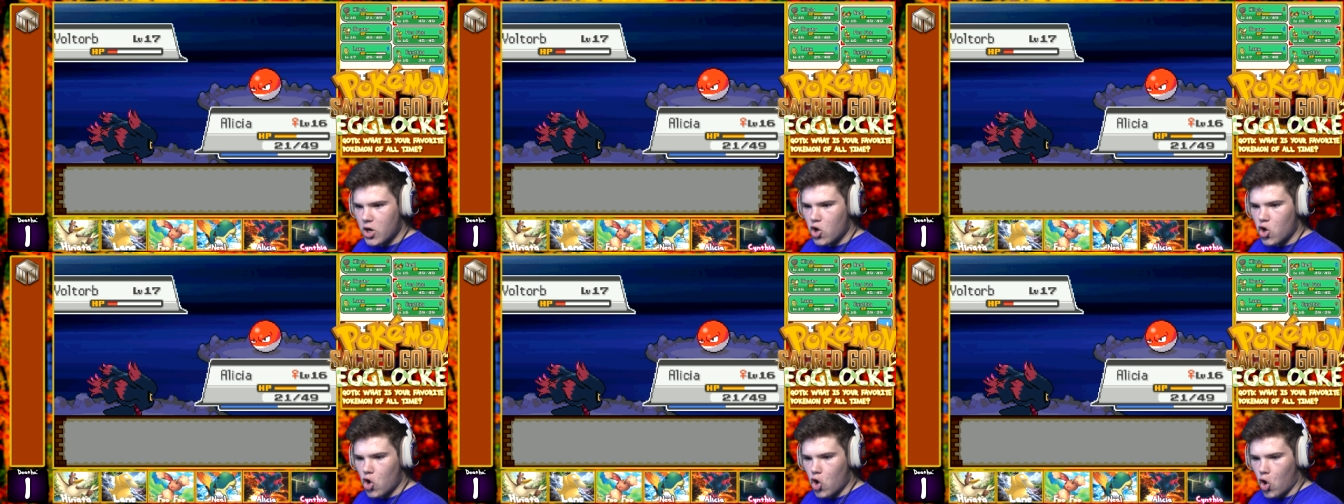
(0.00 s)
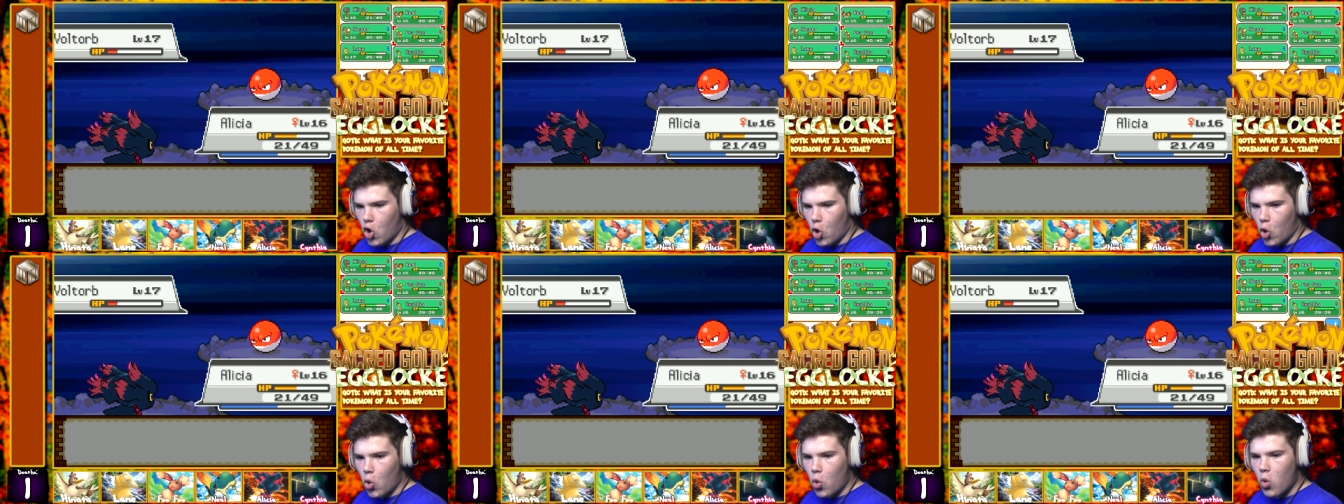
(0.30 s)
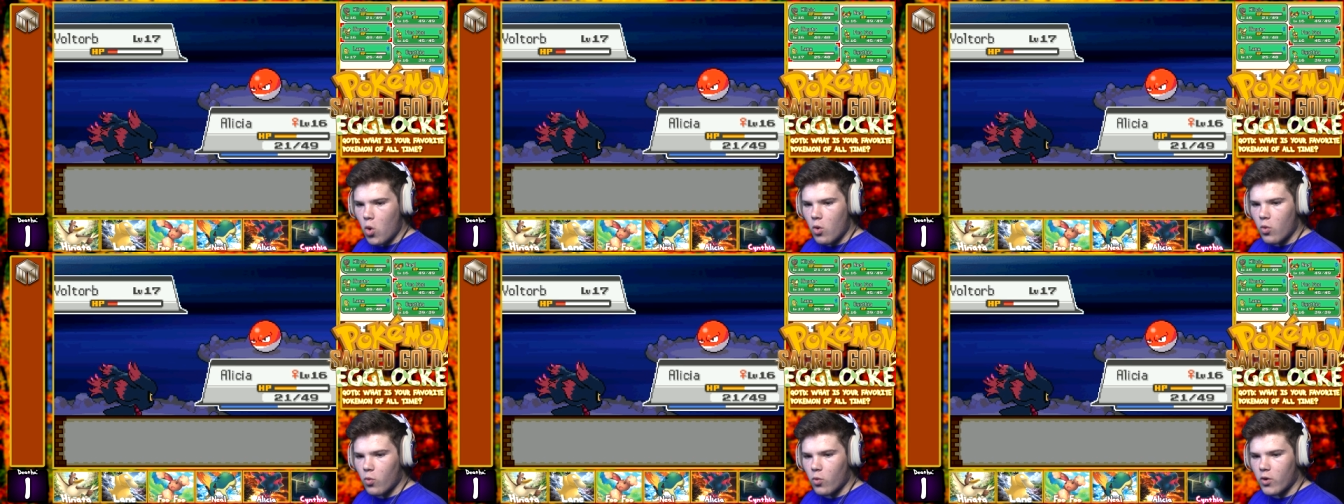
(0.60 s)

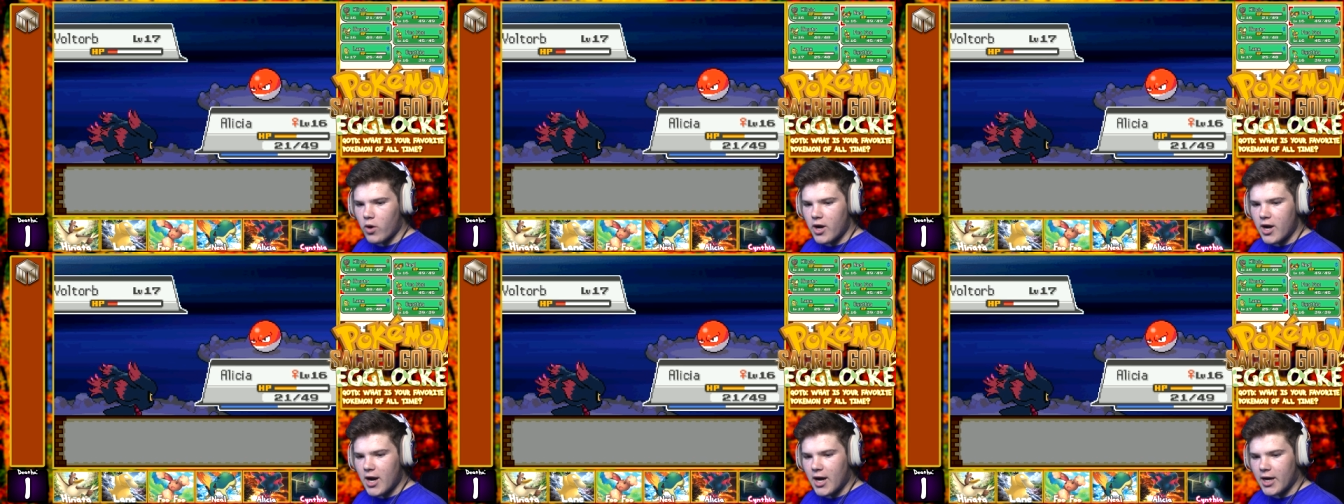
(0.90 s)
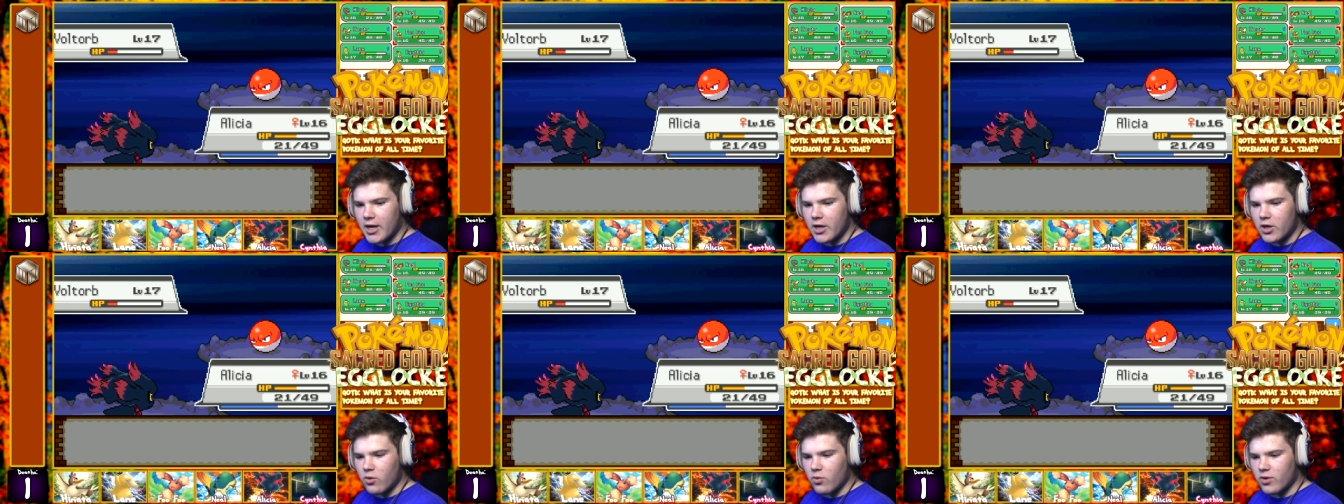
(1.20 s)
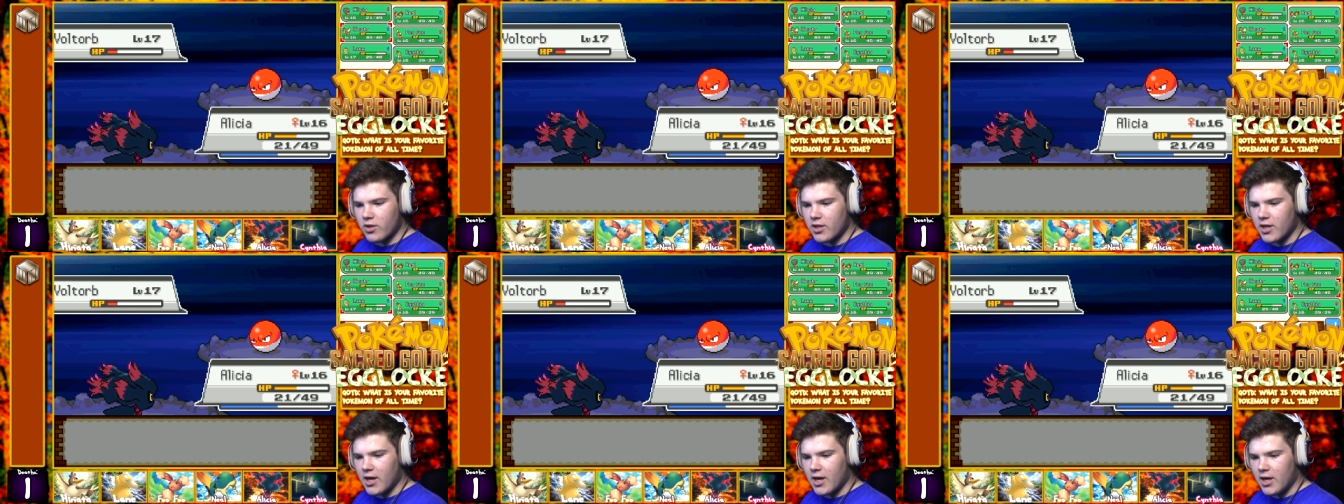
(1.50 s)
no, we're not
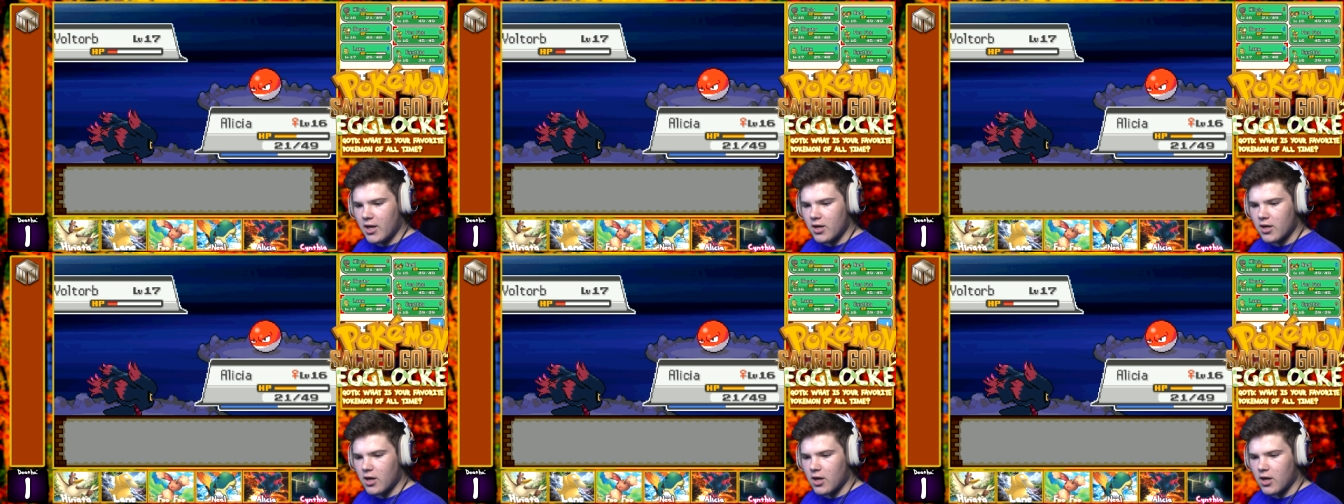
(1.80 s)
doing that.